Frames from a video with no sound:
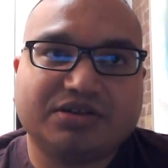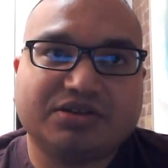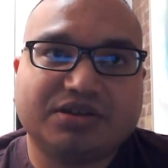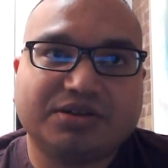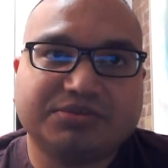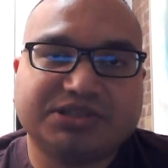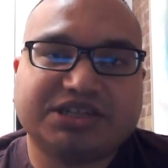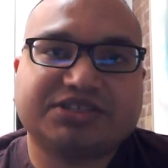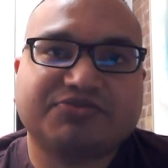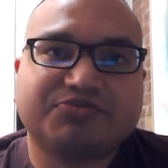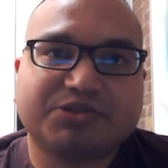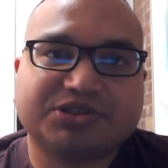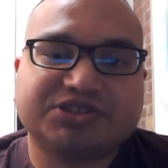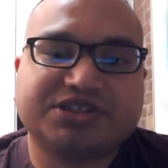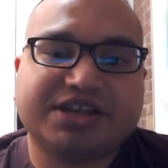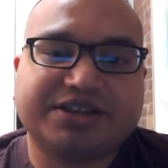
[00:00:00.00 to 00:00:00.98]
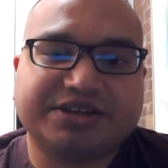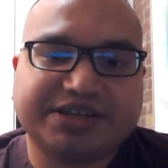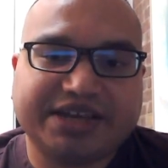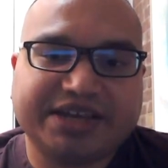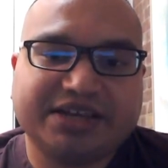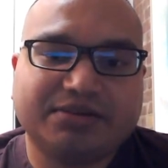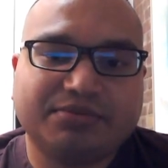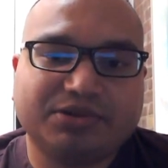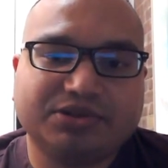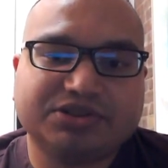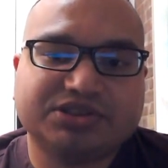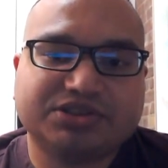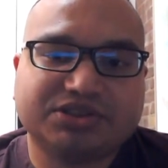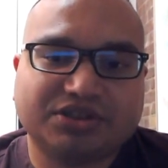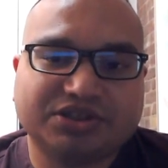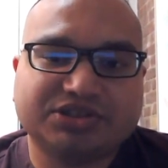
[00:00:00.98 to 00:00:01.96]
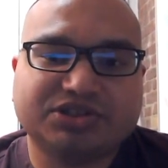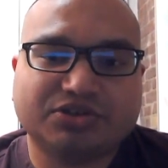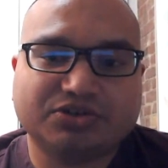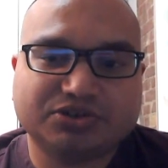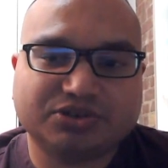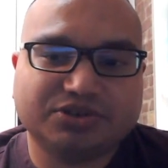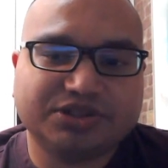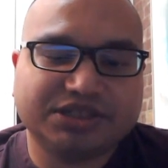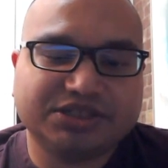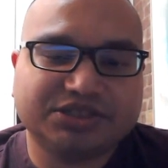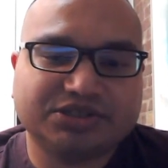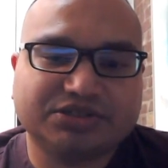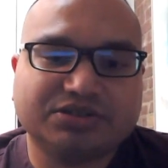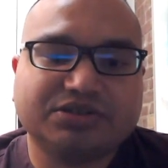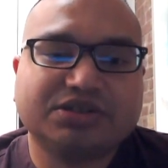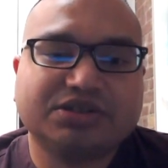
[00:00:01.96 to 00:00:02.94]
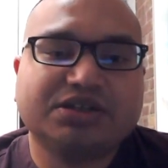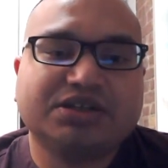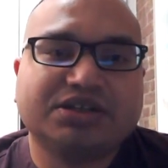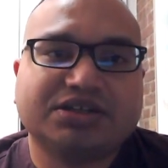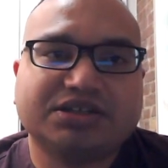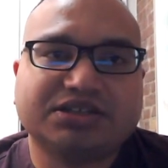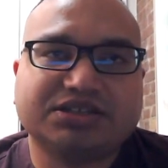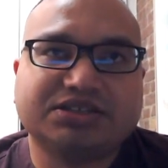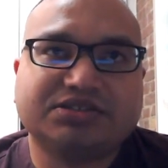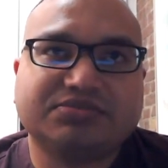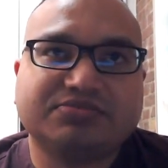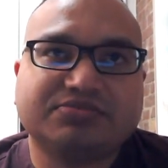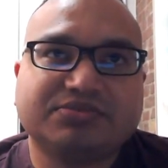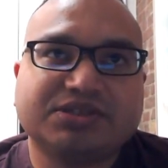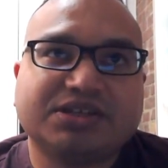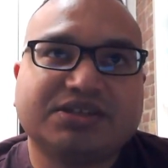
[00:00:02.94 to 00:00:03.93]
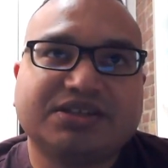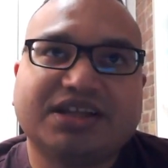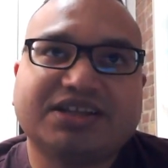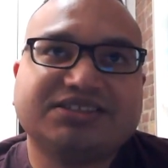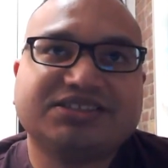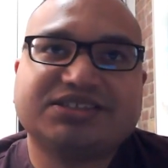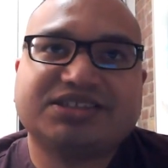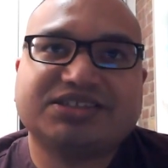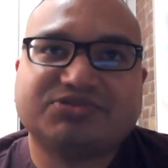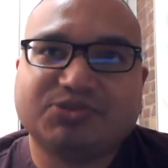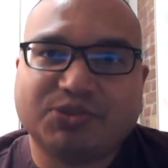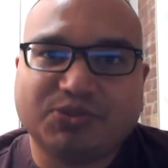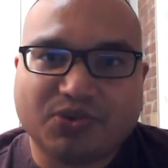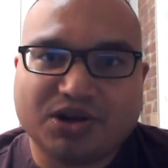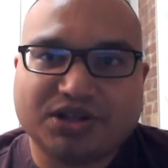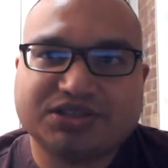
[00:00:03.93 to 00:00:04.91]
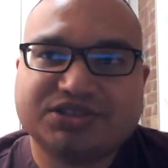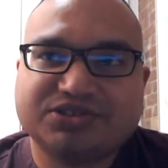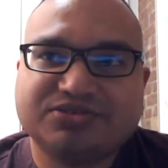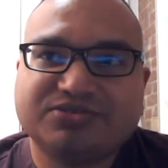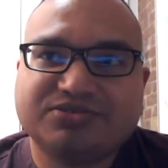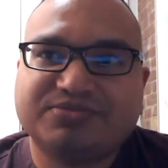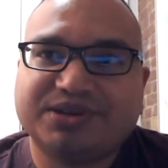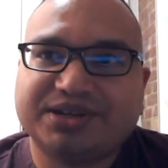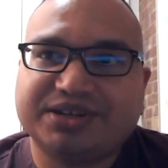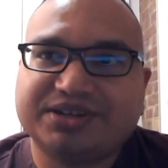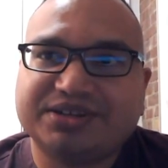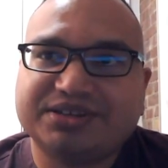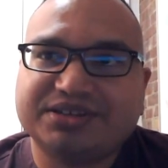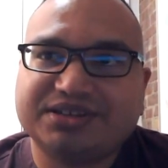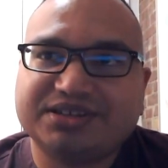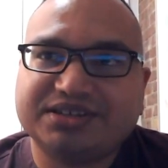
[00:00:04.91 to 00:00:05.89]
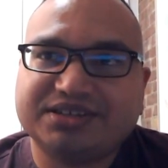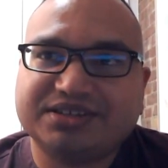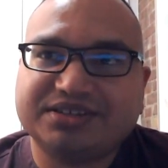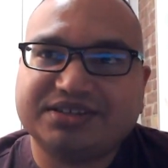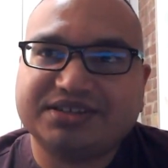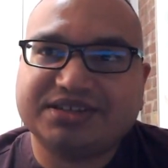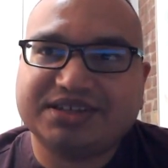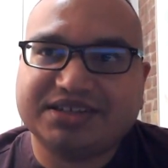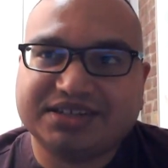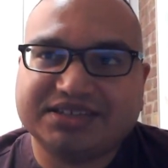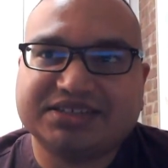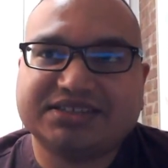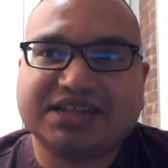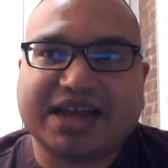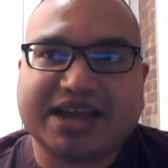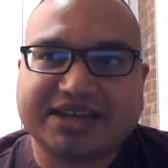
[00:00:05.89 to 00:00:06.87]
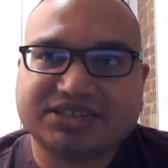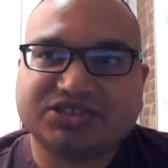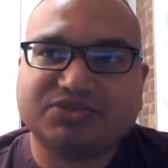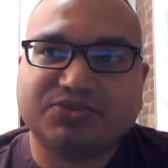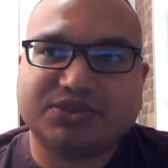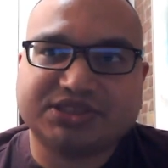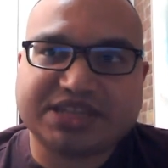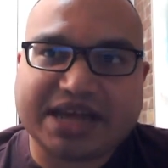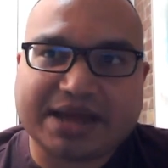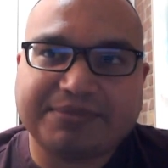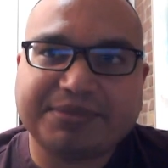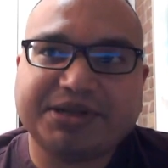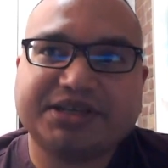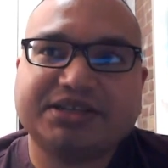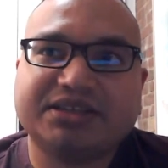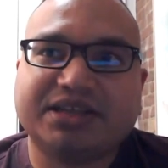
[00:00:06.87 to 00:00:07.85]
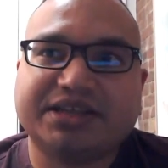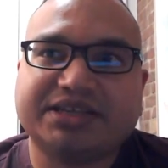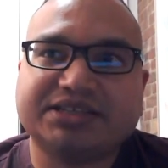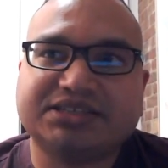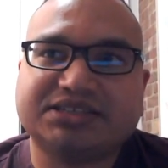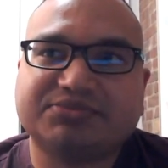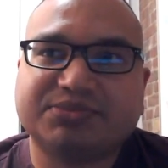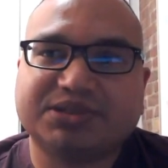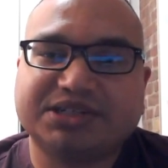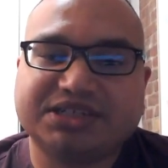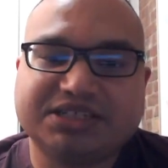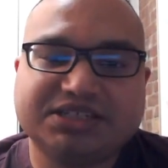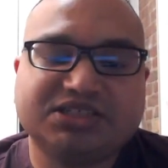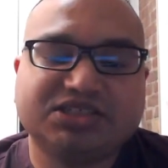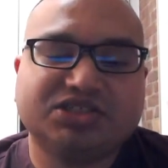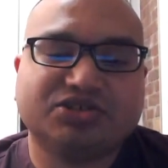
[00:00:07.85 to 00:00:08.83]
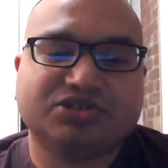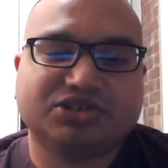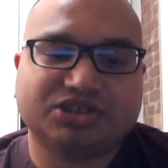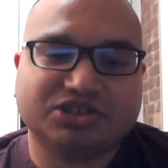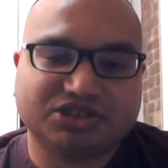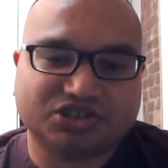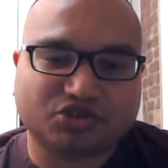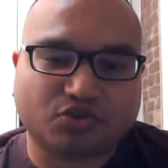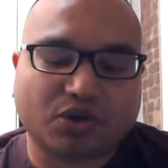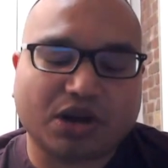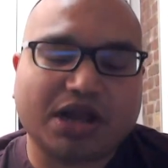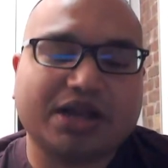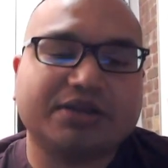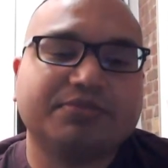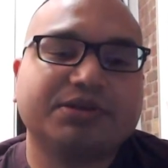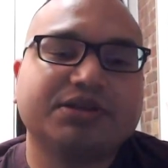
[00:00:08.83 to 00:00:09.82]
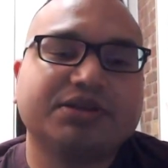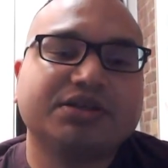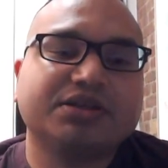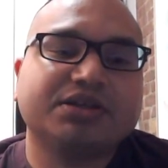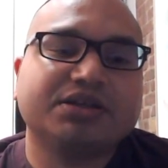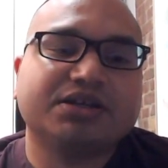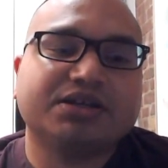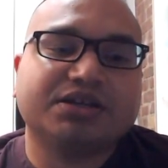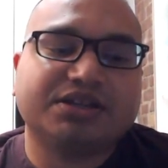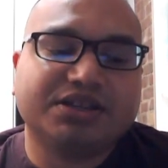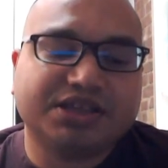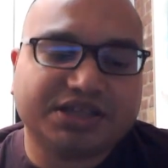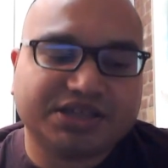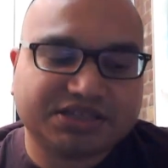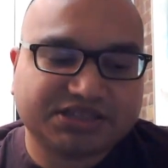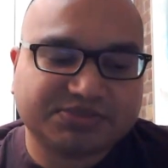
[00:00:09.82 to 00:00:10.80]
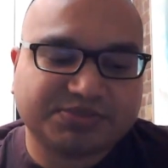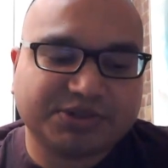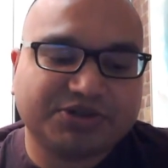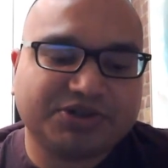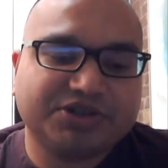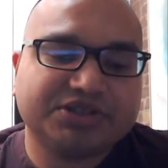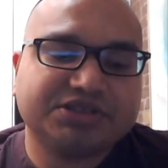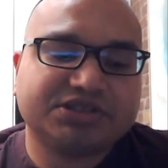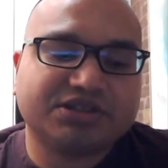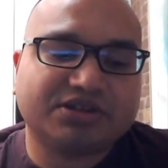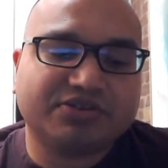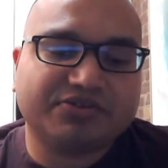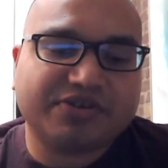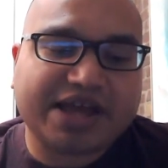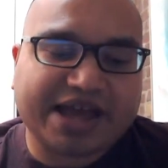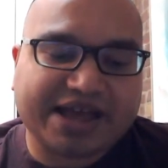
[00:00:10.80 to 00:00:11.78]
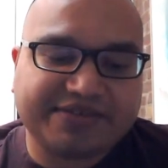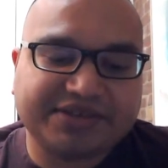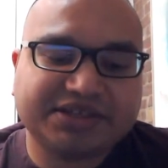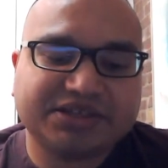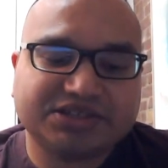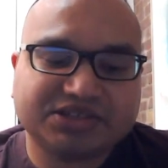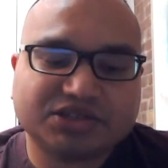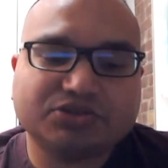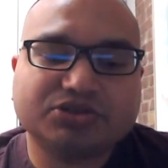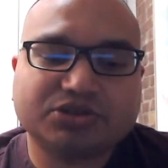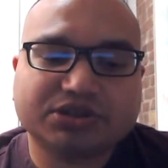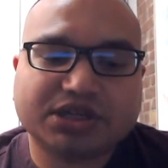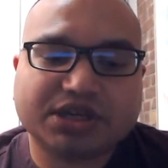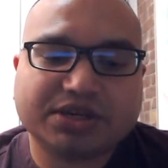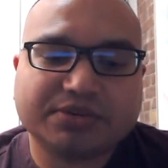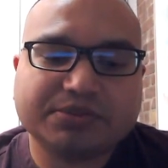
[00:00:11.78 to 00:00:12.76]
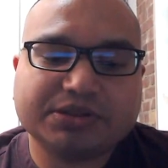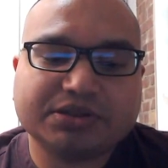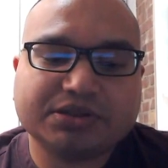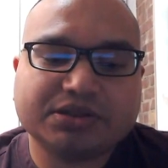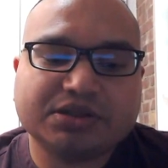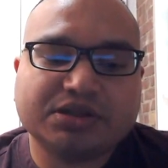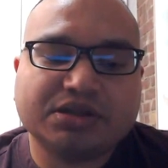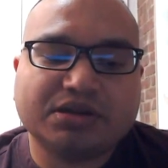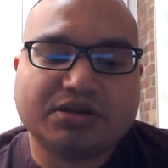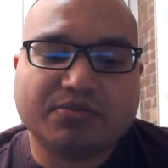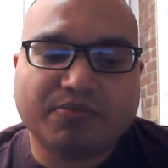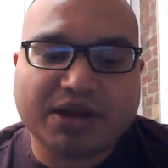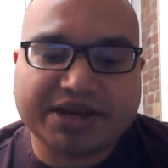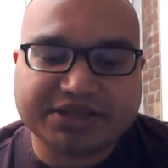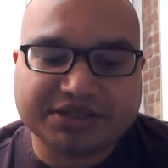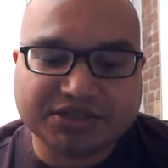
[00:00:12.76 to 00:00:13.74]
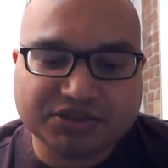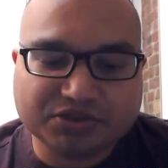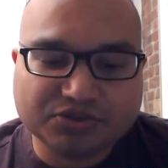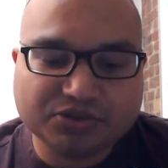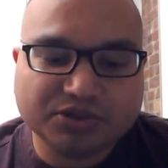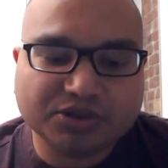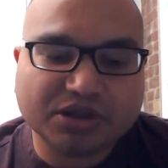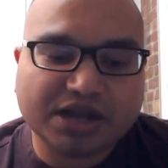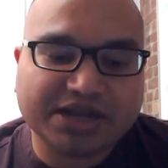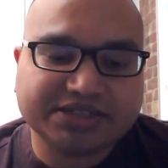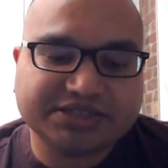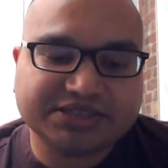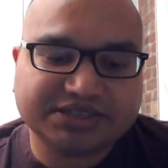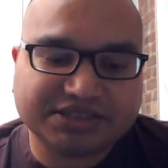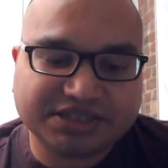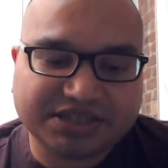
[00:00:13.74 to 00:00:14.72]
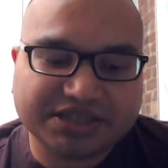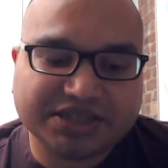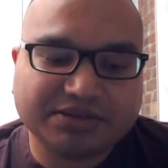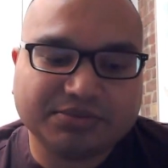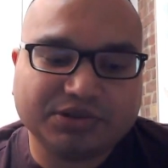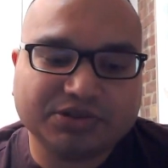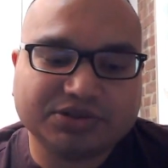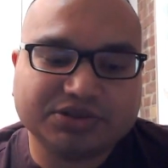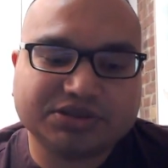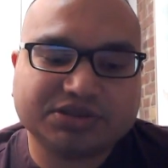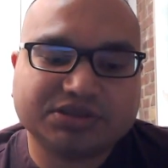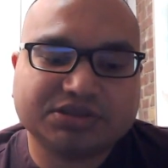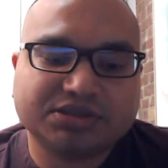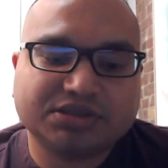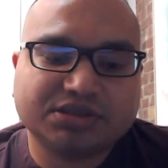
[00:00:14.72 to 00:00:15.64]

objective personality animals to the social nature, because not just because we want to, but it is actually what's happening. Like, it's been easier to describe the experience of having a social type by utilizing the animals